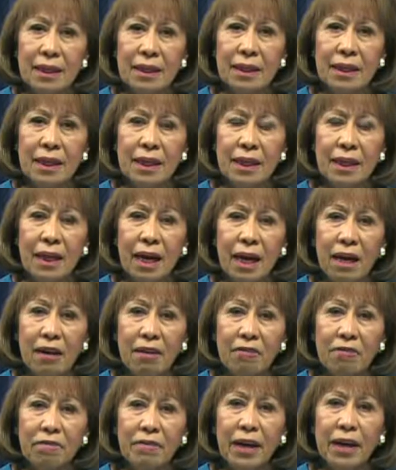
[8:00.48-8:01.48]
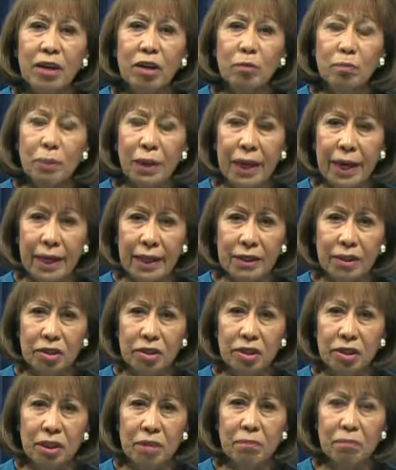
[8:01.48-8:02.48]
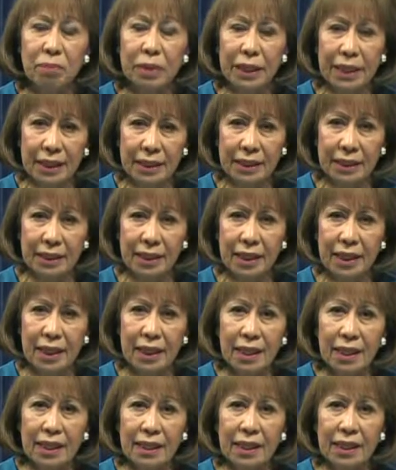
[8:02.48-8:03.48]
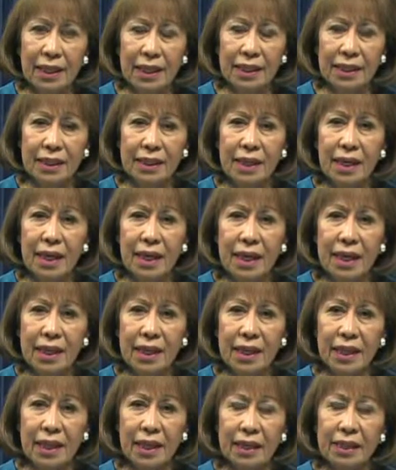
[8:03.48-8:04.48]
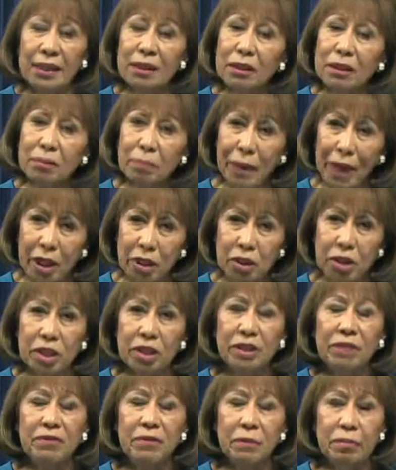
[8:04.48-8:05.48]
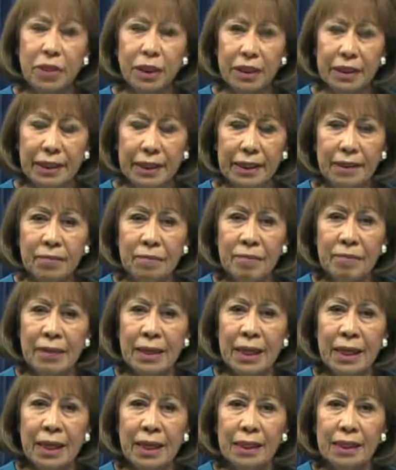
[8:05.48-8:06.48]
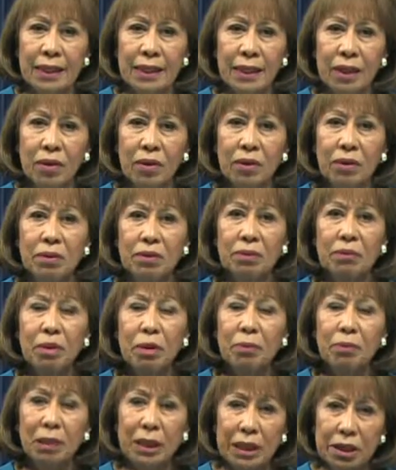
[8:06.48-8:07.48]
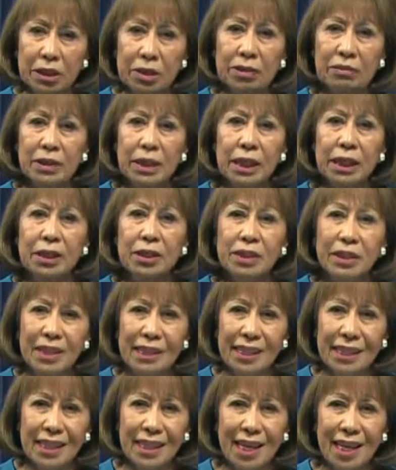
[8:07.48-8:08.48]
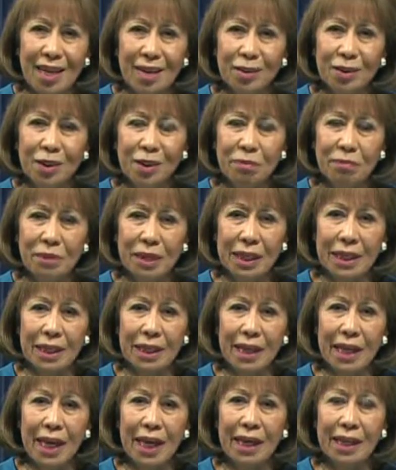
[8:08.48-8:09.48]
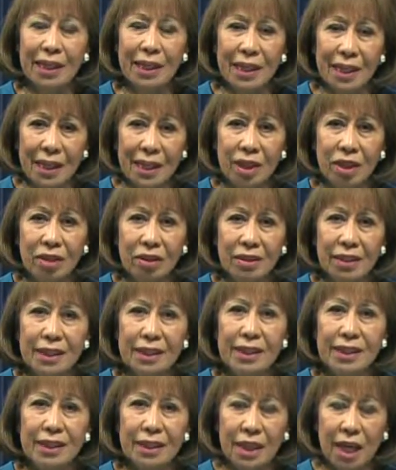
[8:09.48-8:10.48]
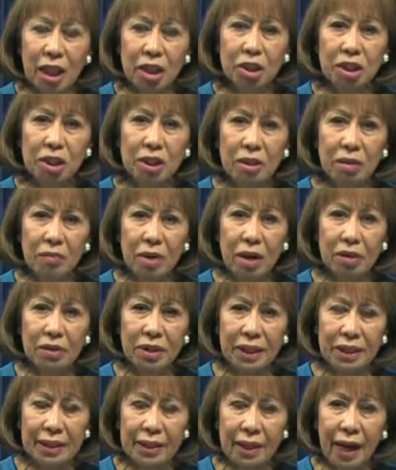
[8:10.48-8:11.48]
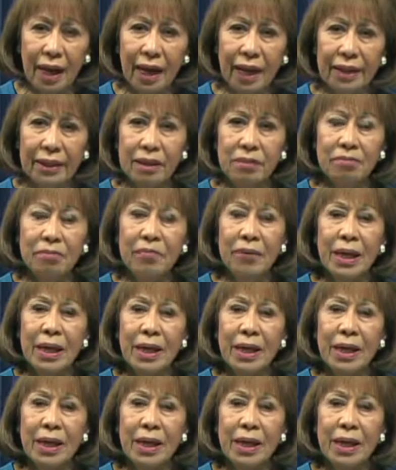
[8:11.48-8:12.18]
the final plans to complete the expansion of the building. So please tune in to the City Council meeting and hear the discussion around this item